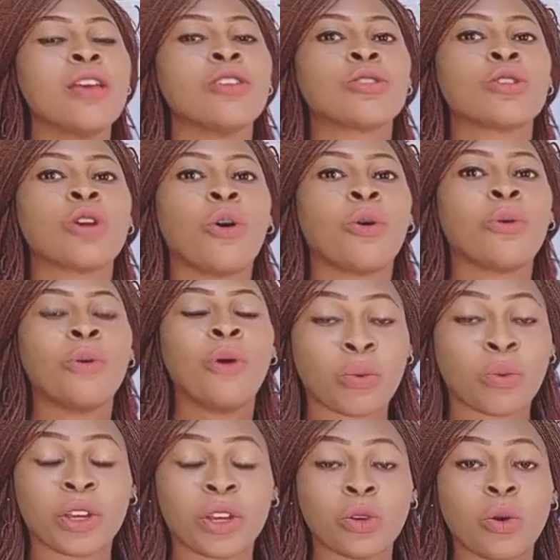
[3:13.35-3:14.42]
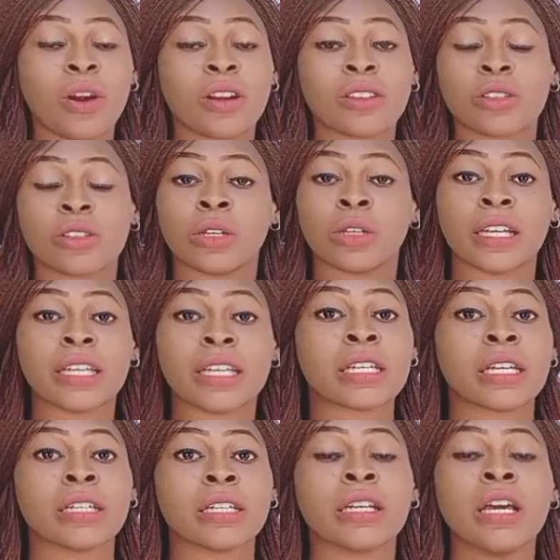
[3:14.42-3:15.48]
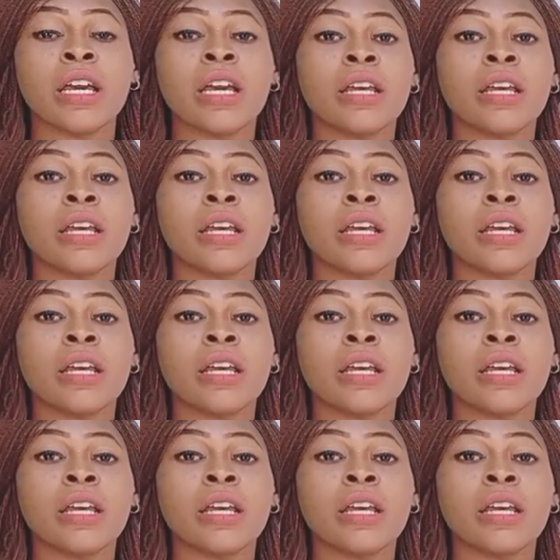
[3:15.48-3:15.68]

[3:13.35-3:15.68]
So when you are articulating